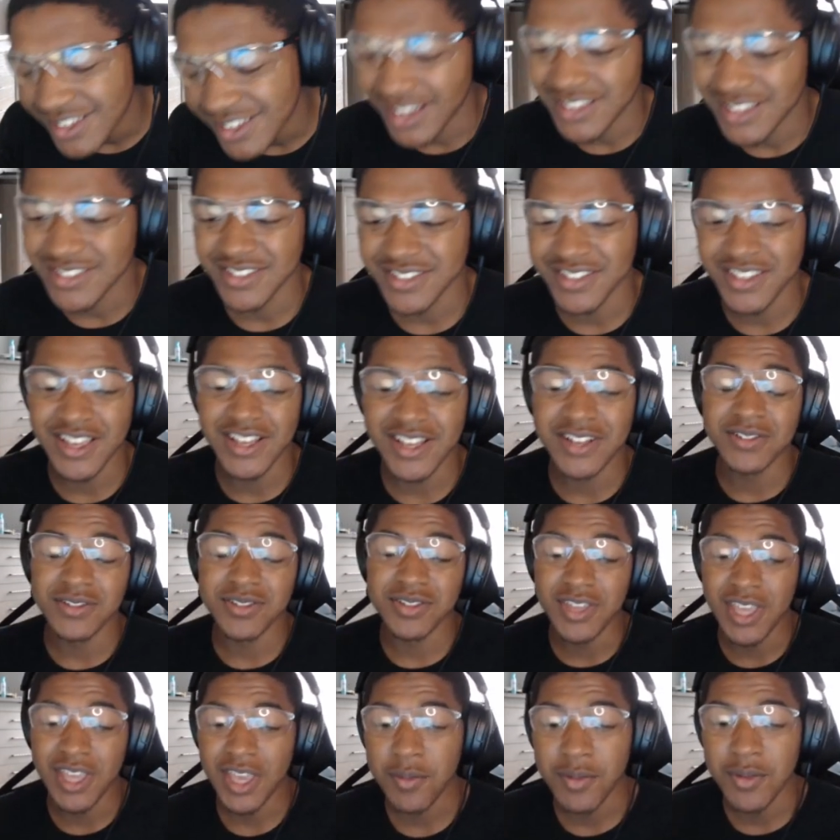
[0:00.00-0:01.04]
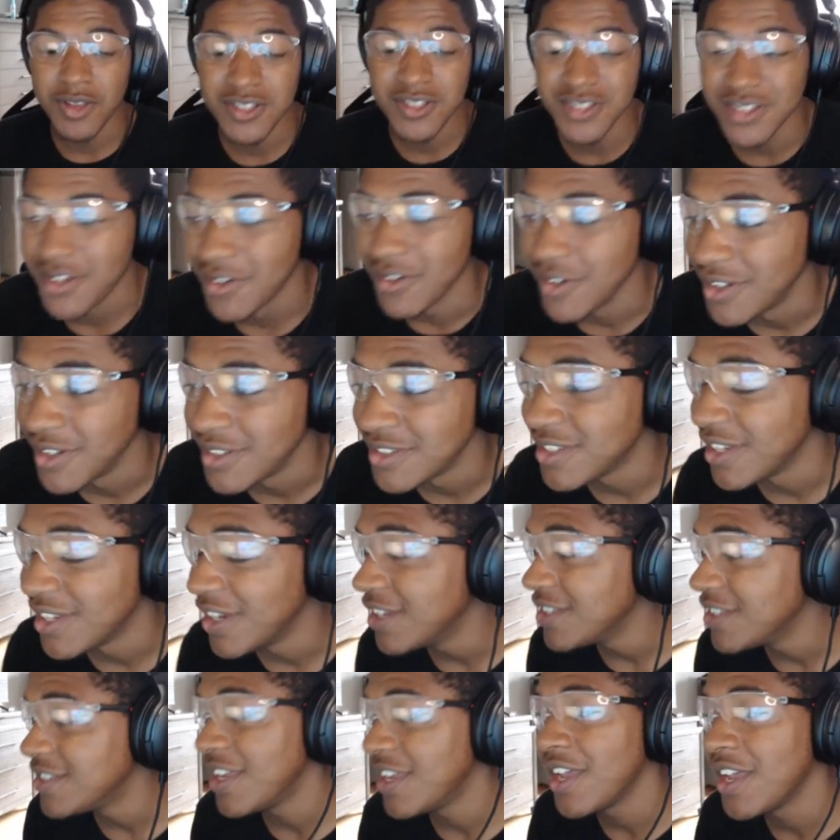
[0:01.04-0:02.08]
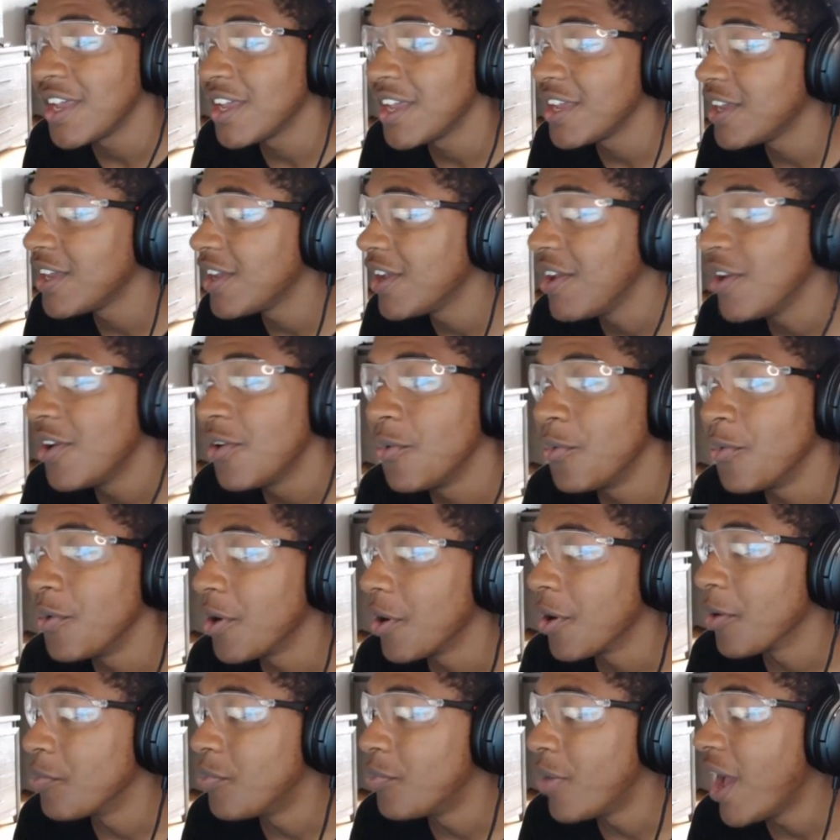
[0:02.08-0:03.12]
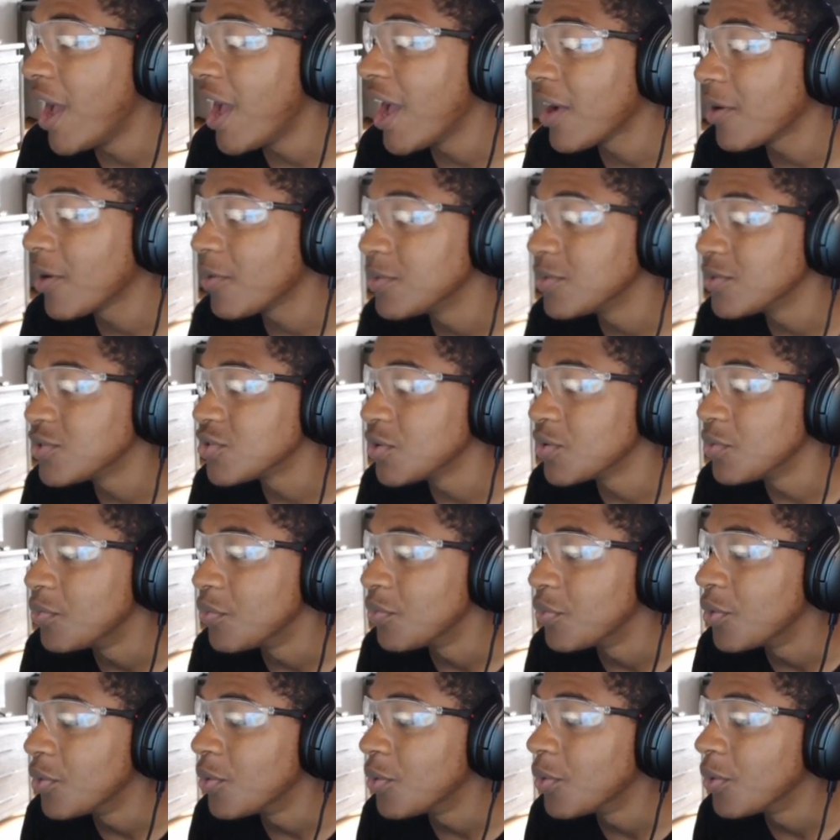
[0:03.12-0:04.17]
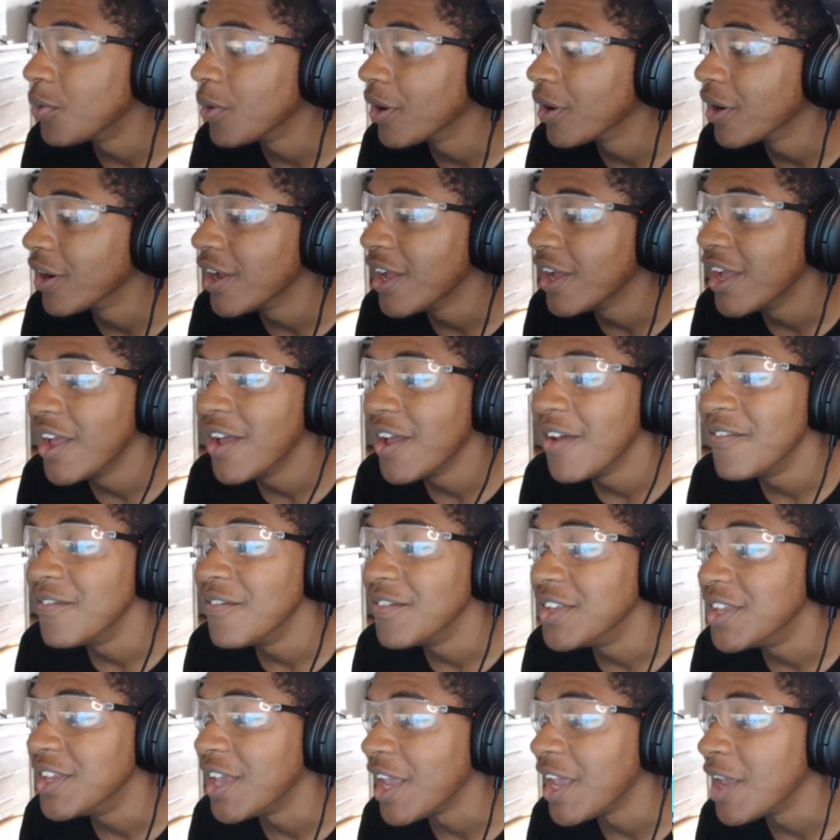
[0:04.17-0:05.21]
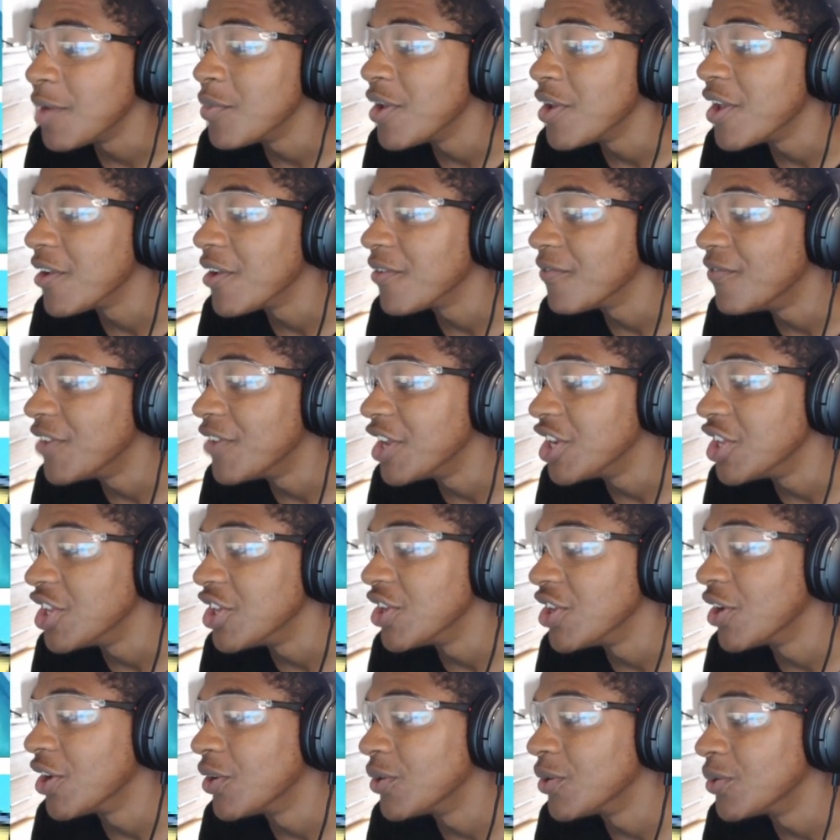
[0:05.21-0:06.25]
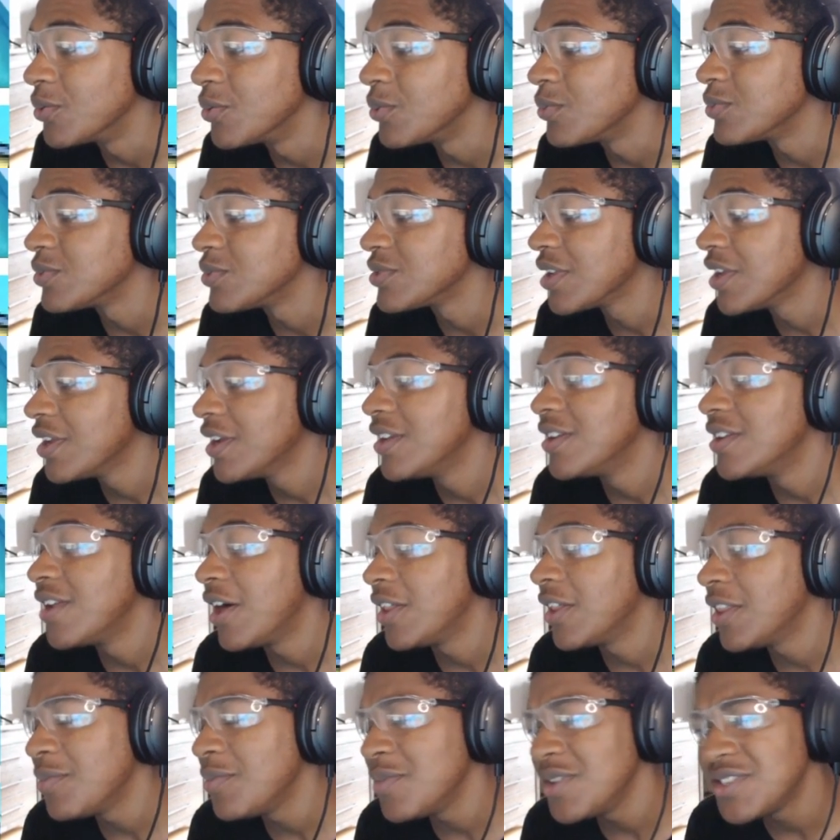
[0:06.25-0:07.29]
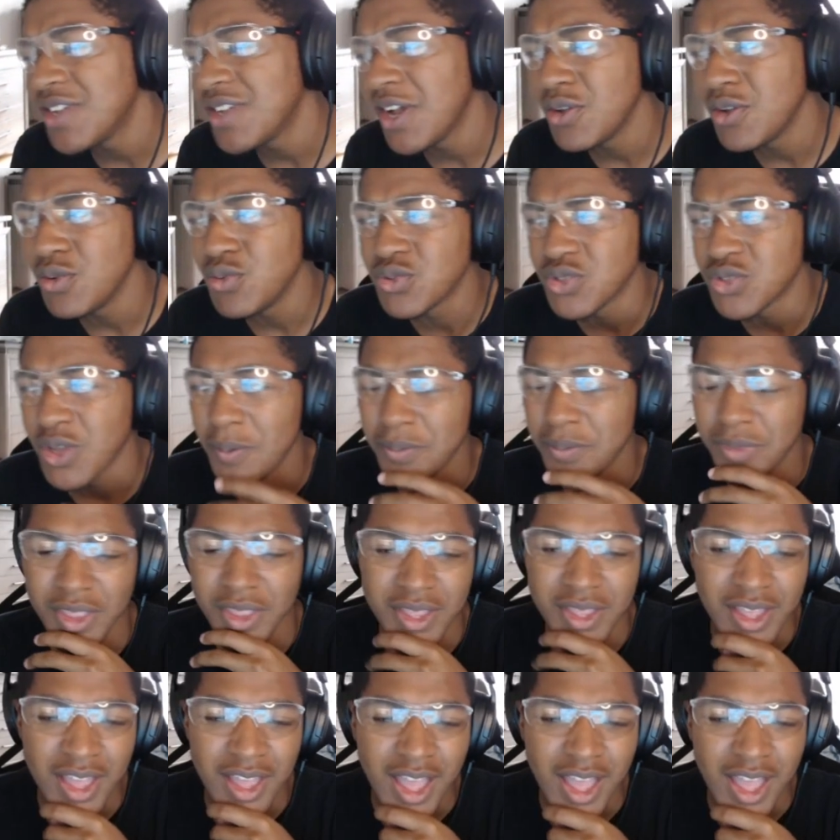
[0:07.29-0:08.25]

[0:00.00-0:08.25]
guys and gals, Gaming here, and today we are back with some more gaming videos. Now, let me tell you something.